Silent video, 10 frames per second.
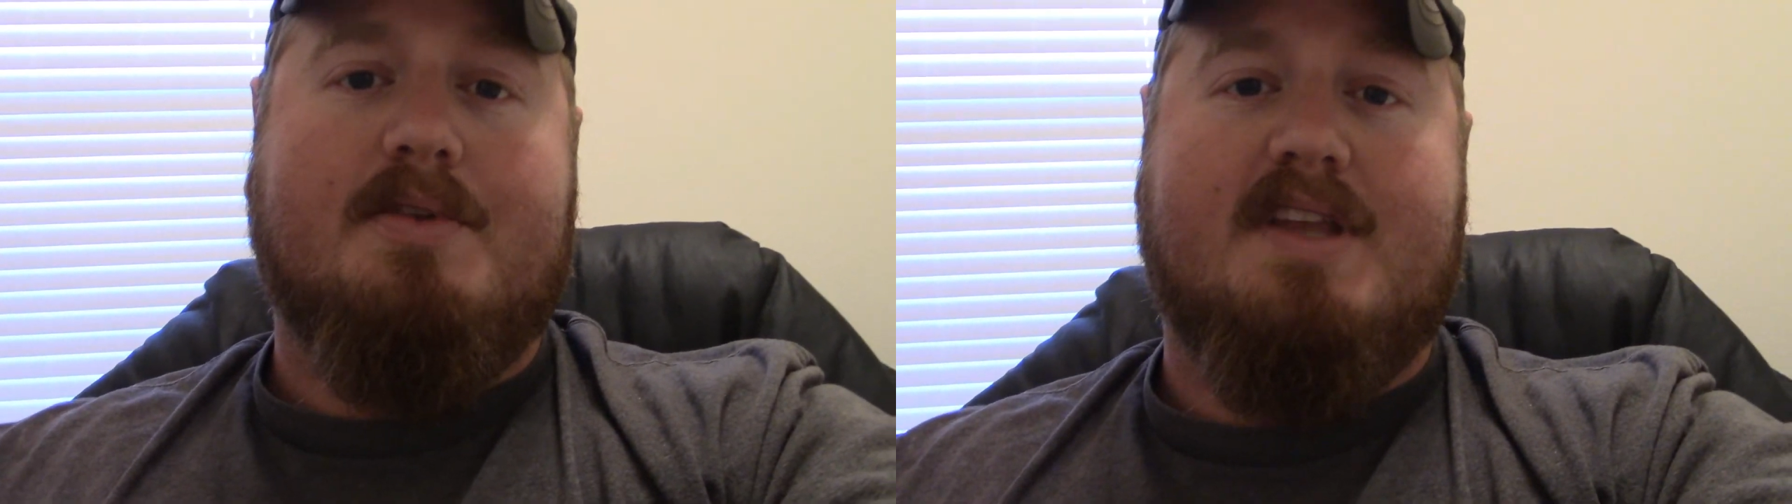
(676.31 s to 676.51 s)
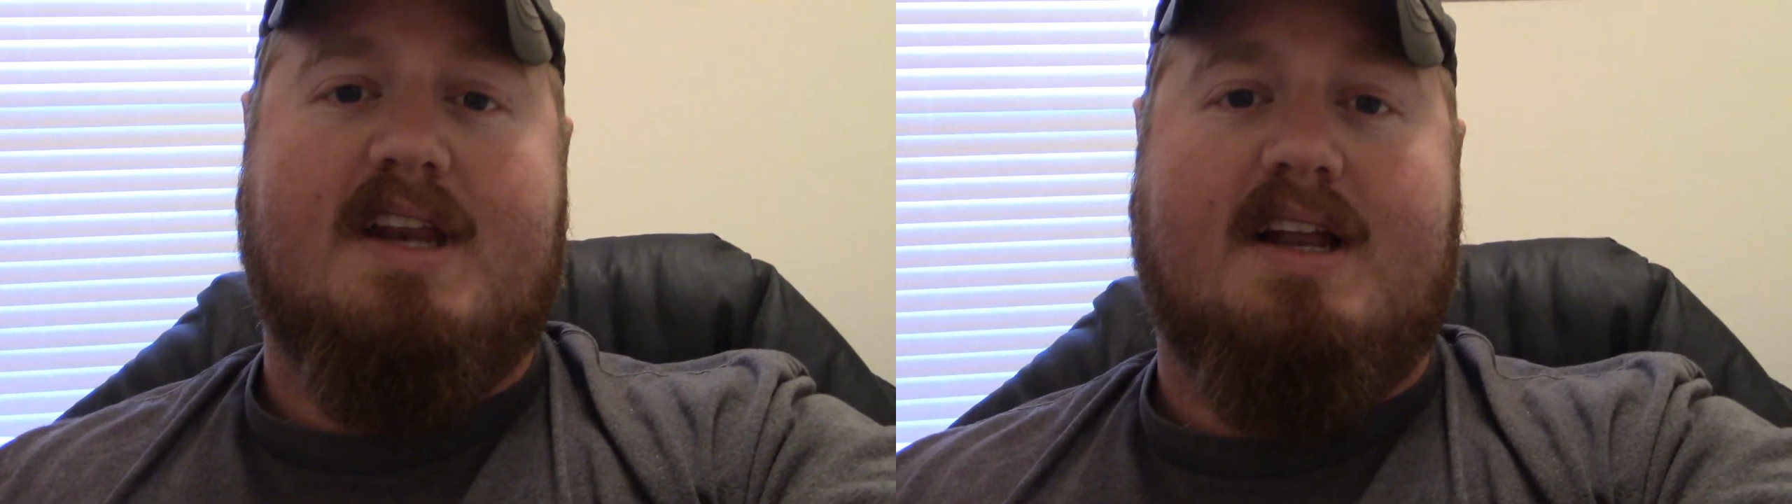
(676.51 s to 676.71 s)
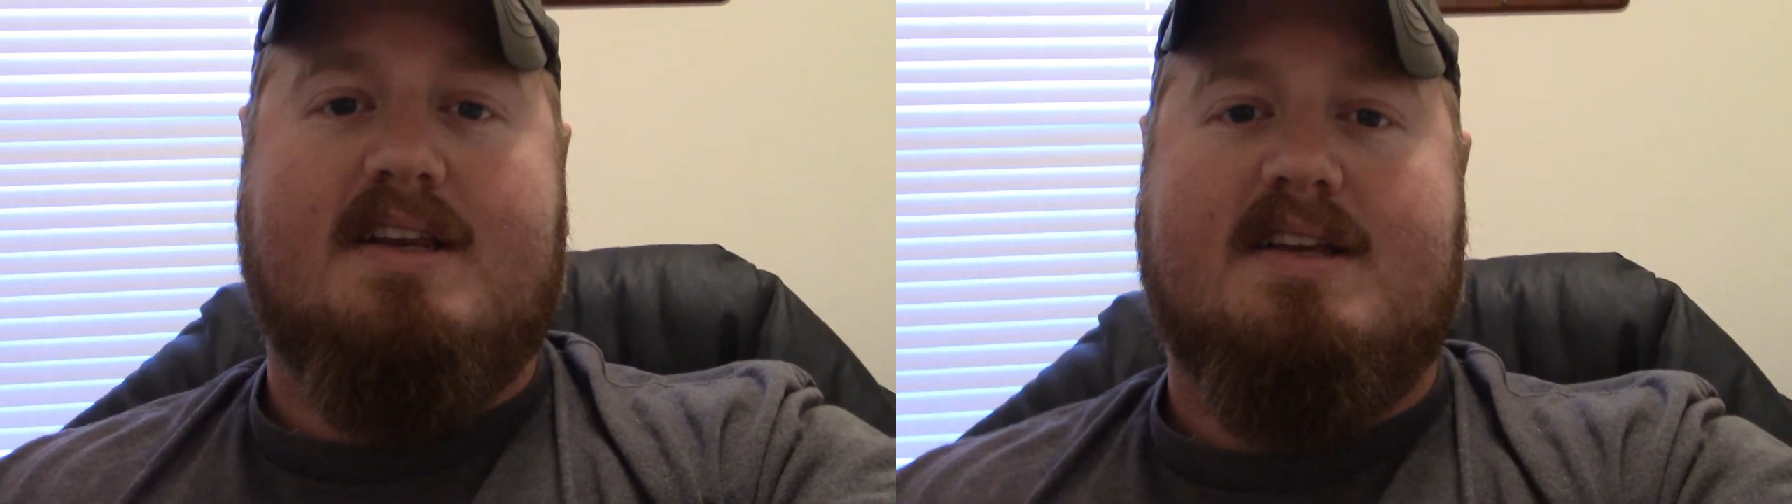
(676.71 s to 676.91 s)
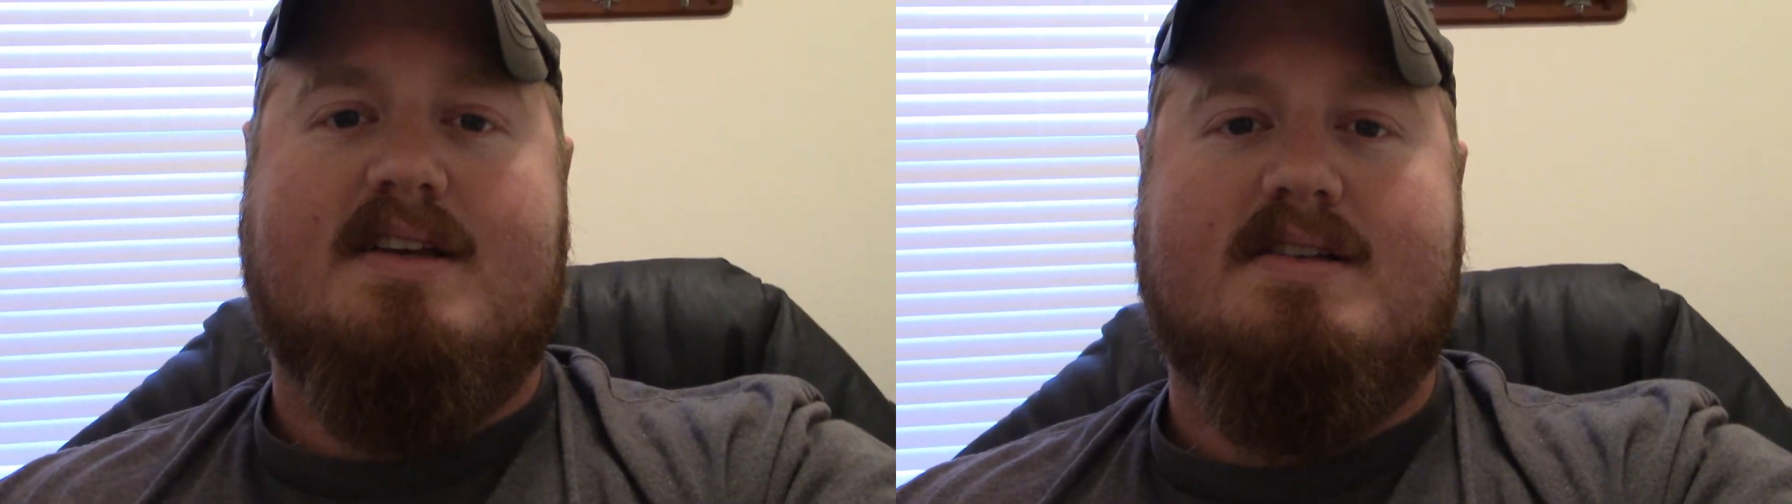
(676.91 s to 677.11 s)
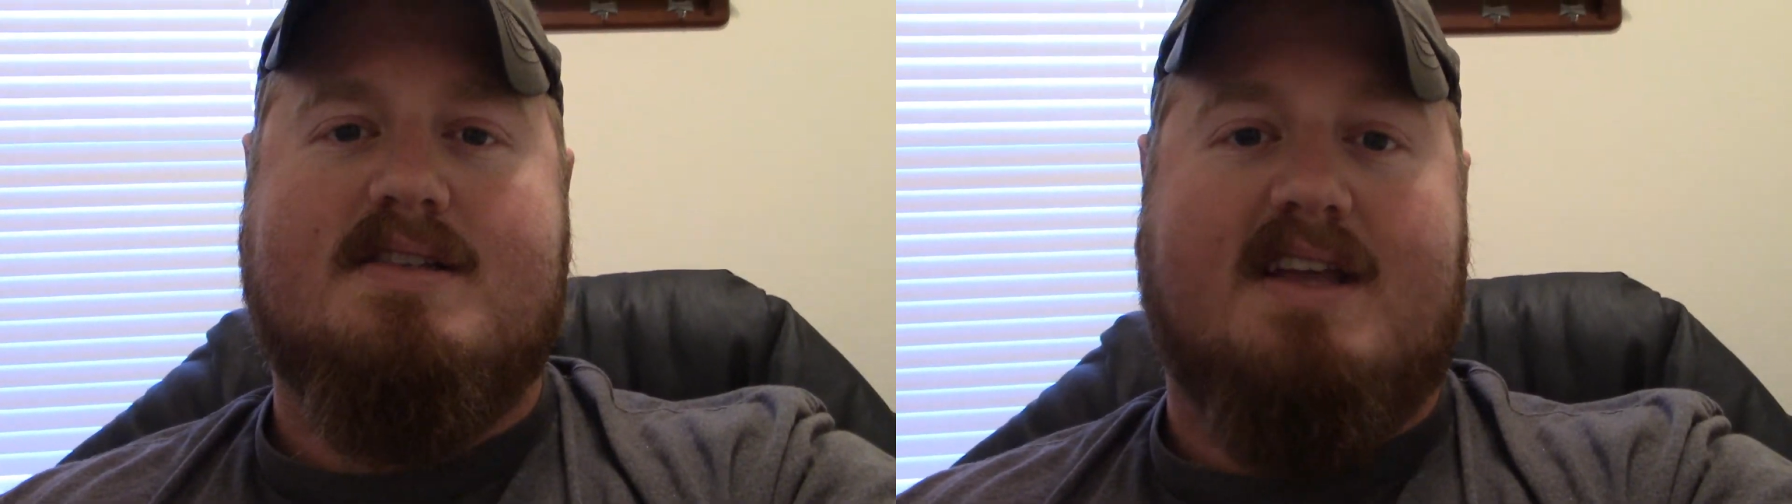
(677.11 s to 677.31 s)
with that
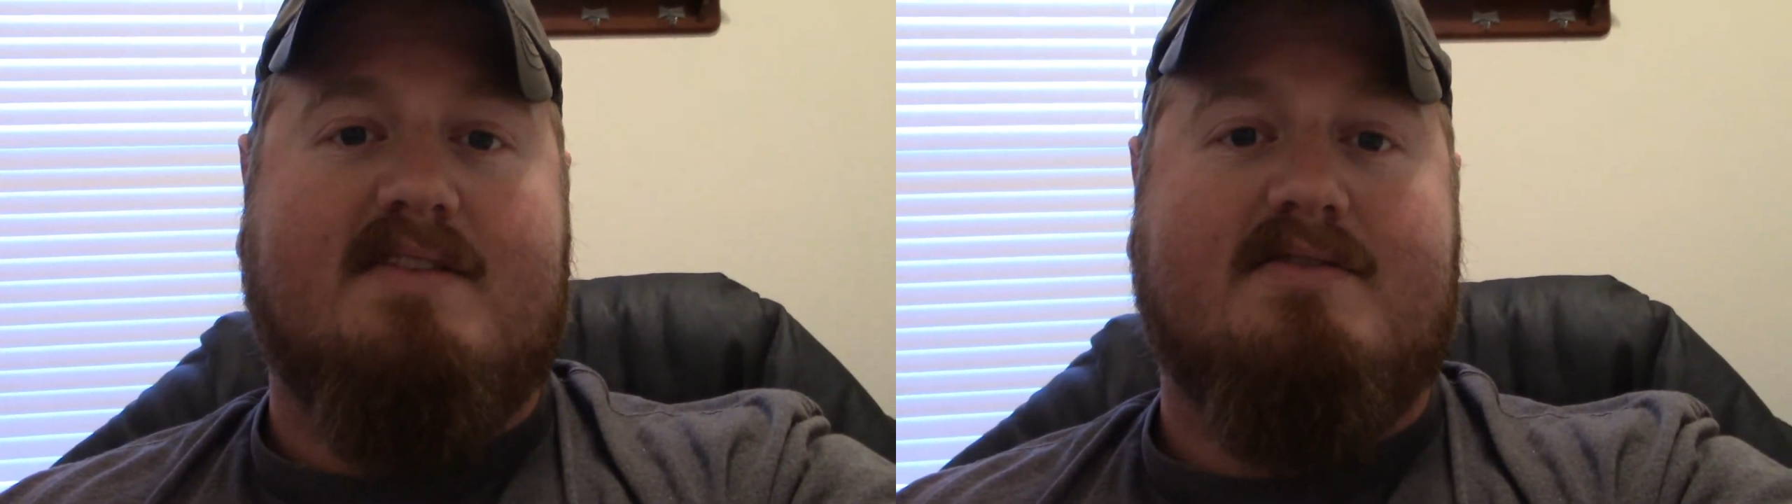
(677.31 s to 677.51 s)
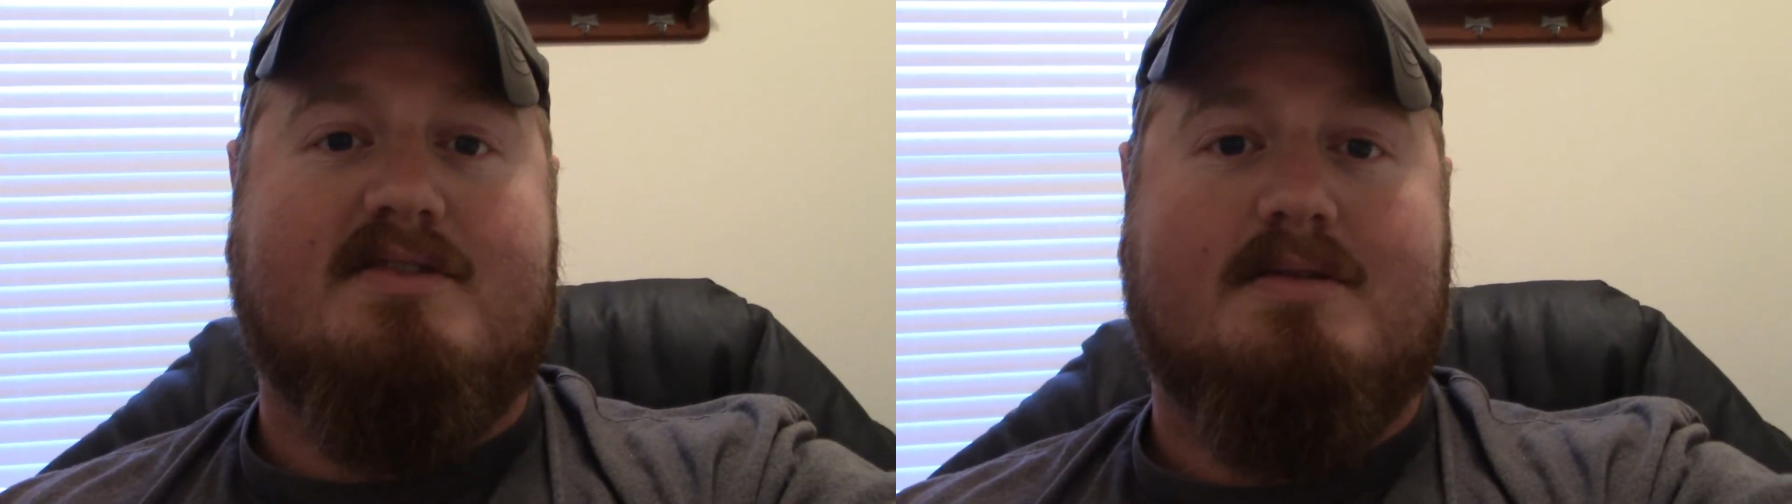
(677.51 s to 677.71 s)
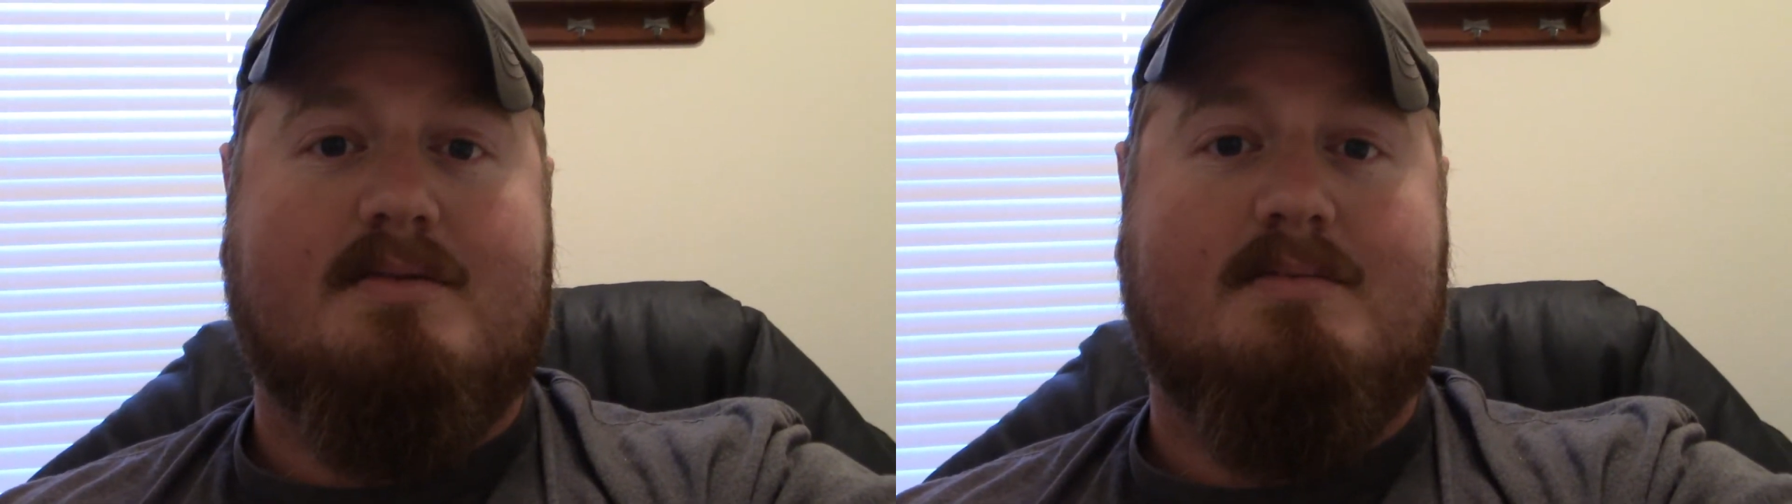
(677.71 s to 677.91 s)
idea saved